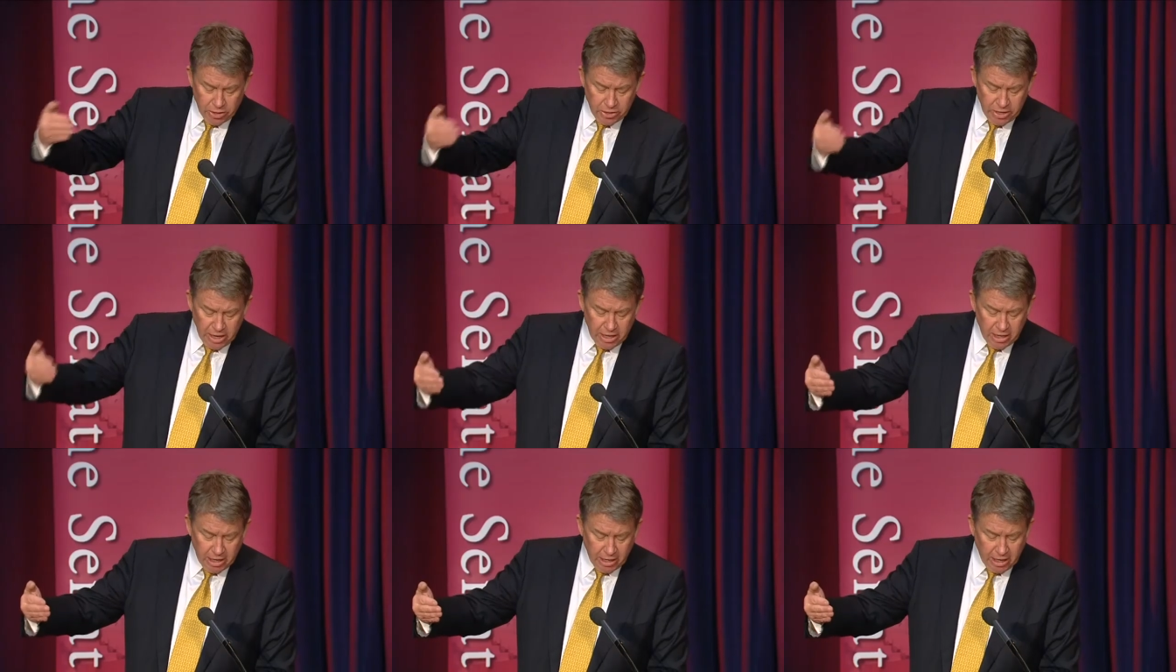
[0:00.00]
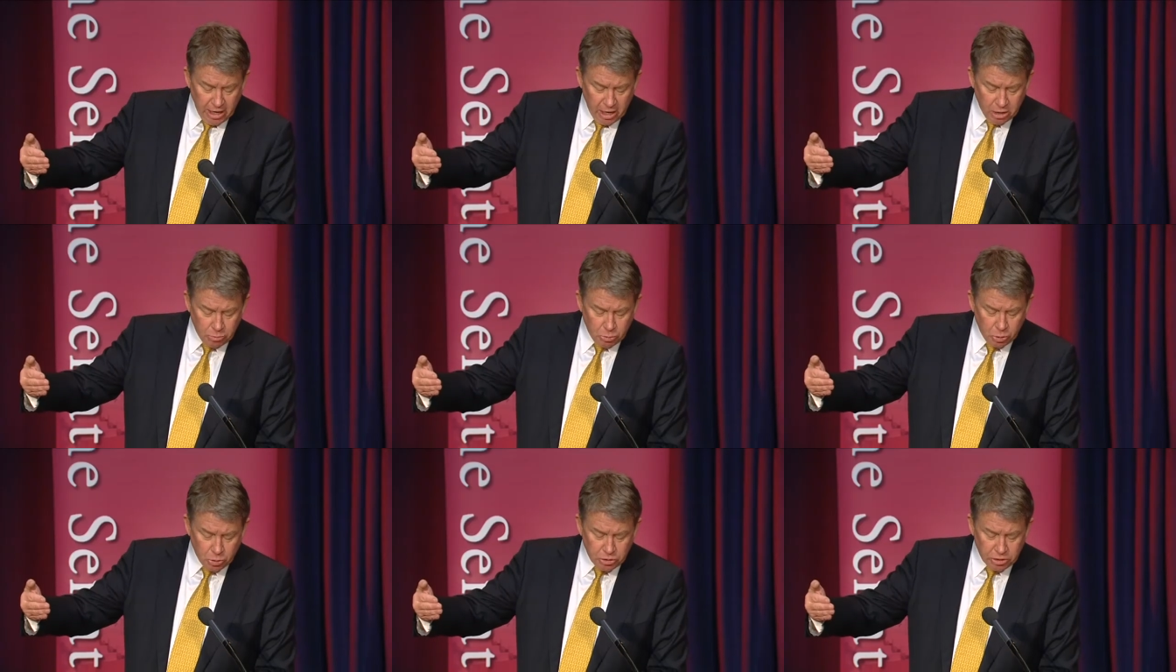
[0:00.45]
then
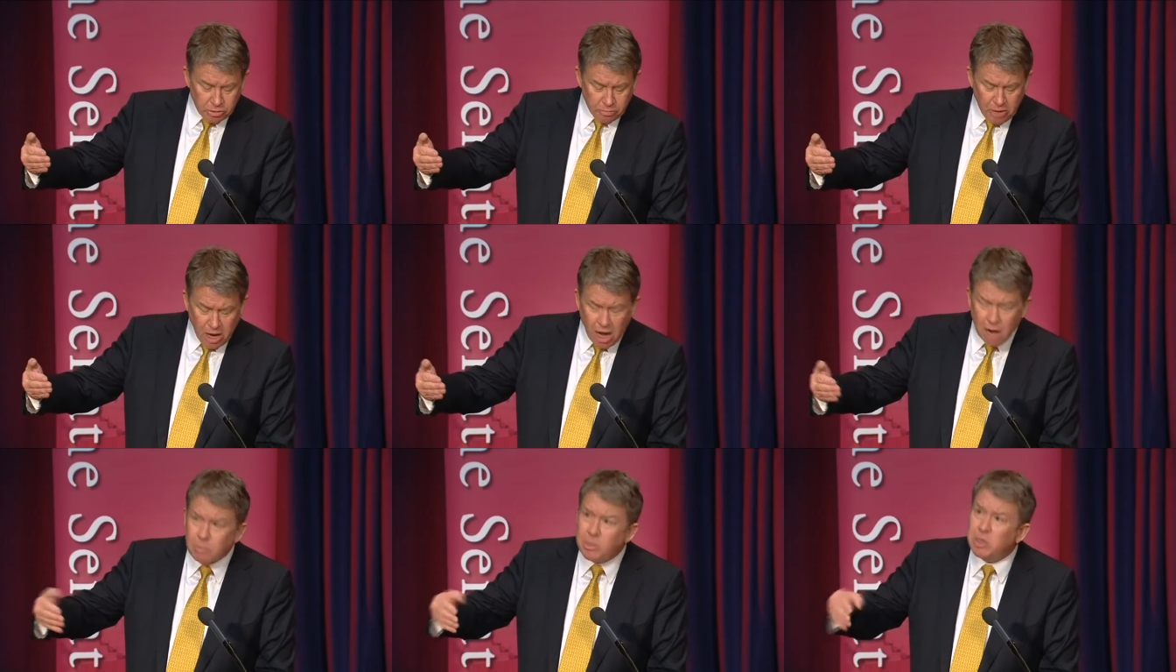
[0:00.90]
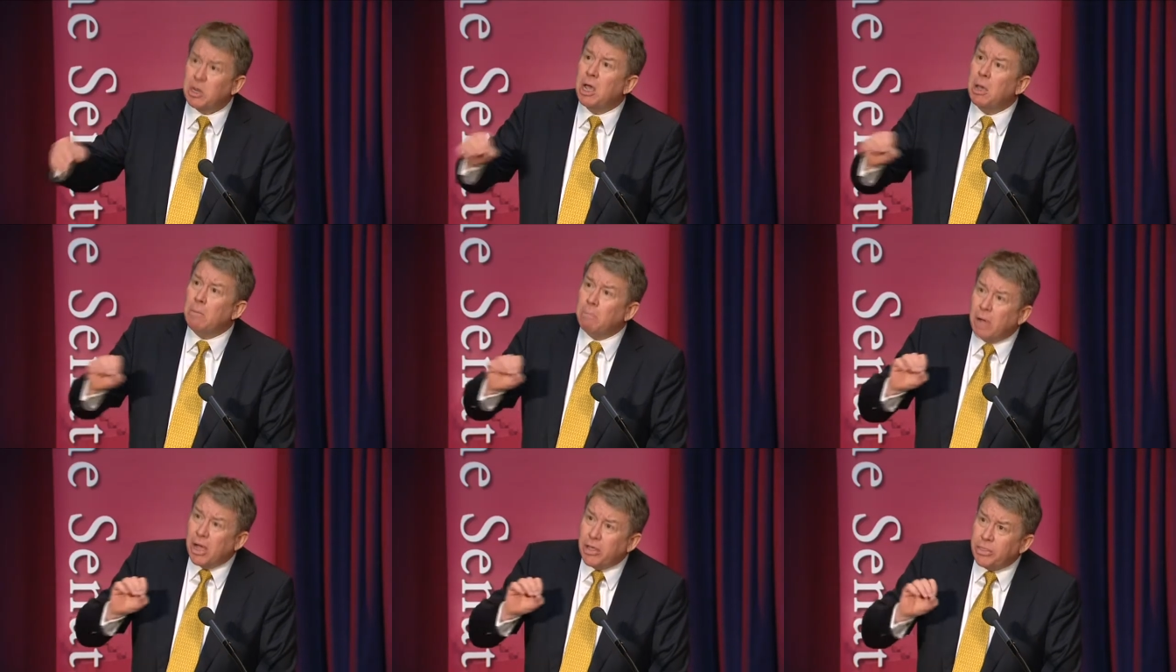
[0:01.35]
accountable to the parliament,
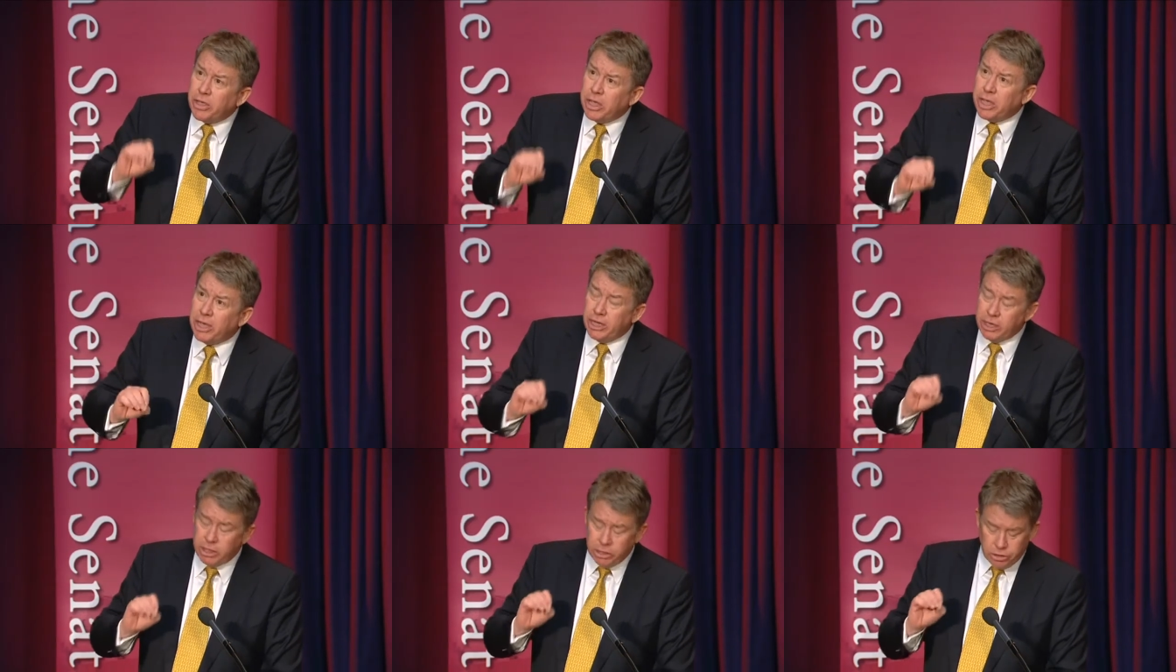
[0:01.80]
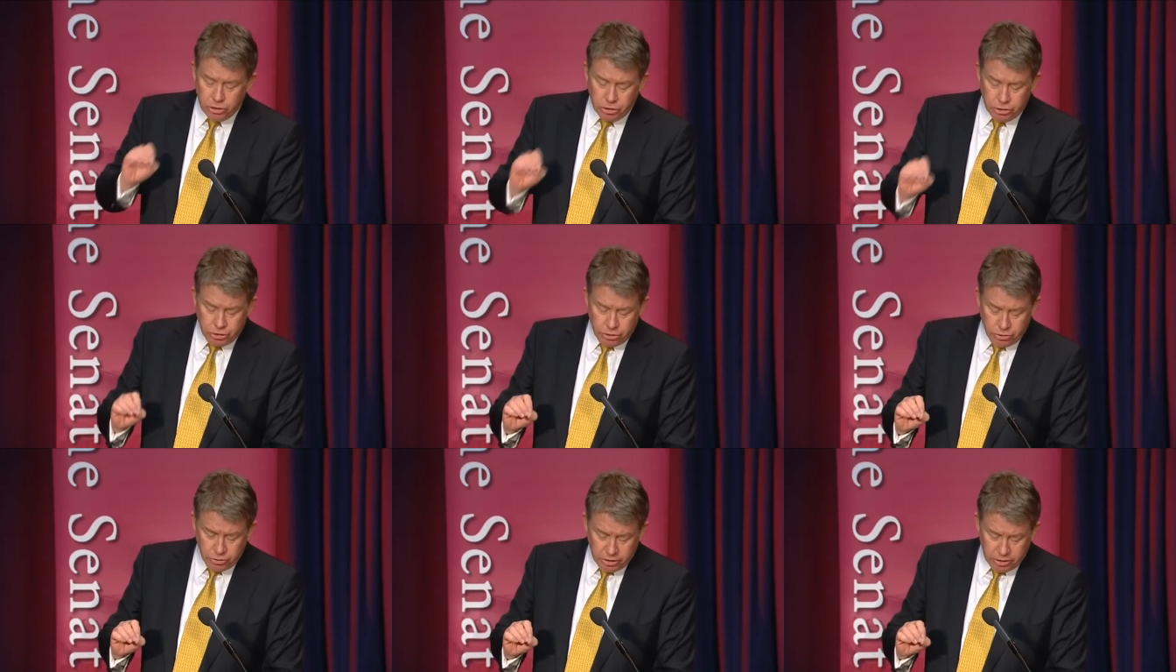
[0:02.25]
but there is a
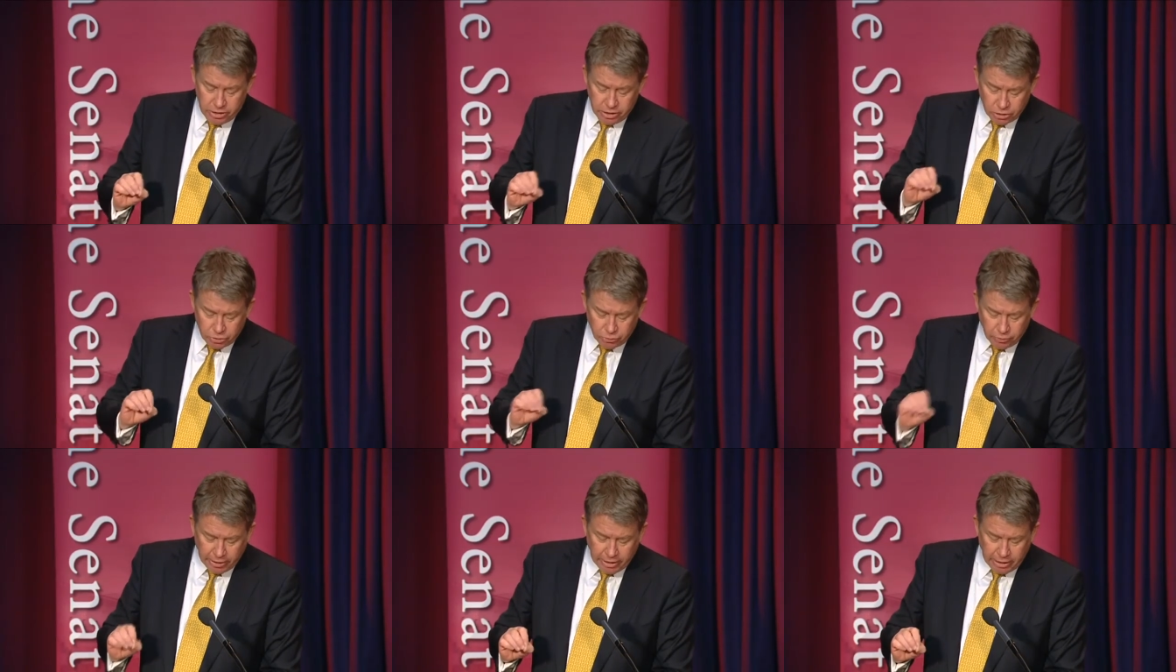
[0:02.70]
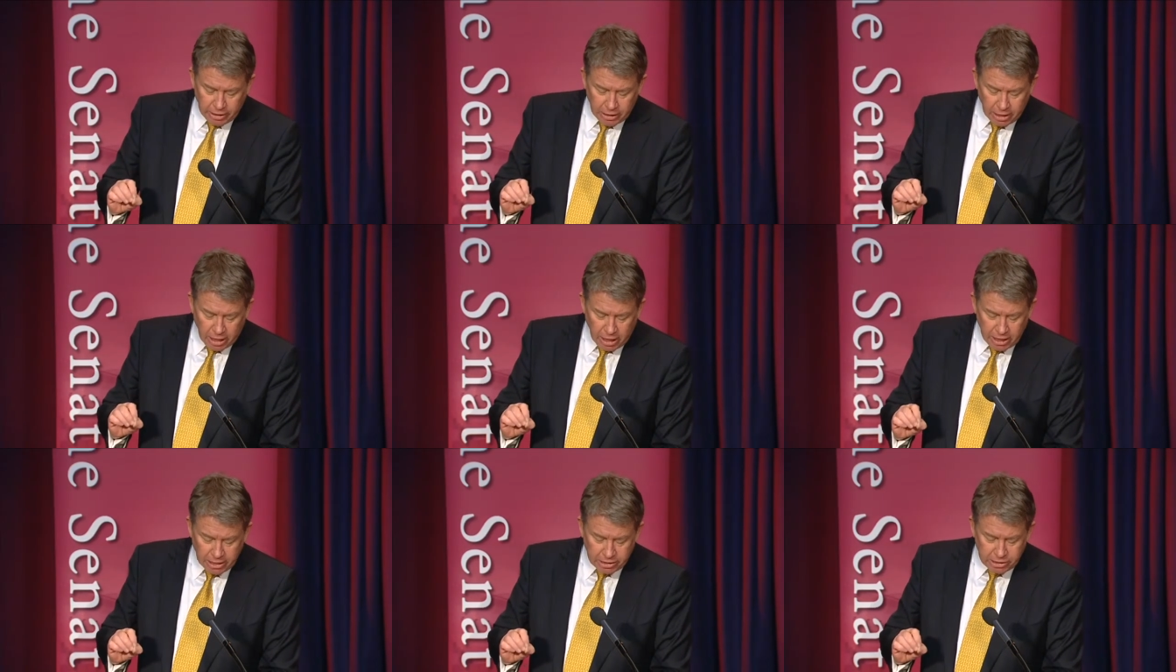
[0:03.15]
duty that's
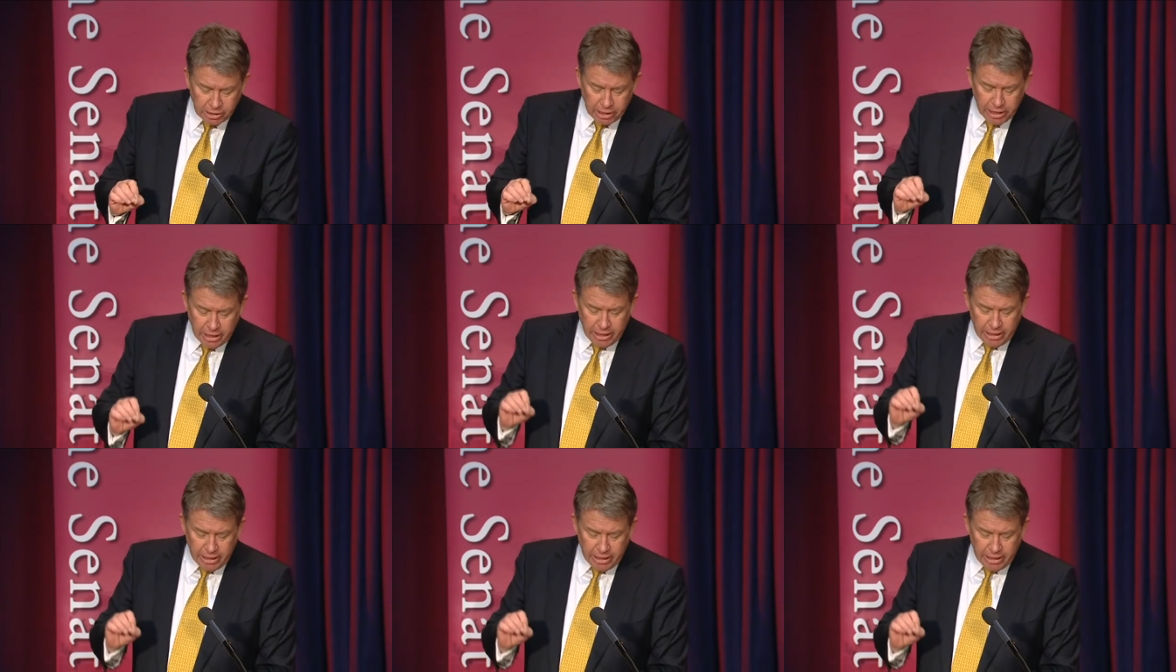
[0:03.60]
recognised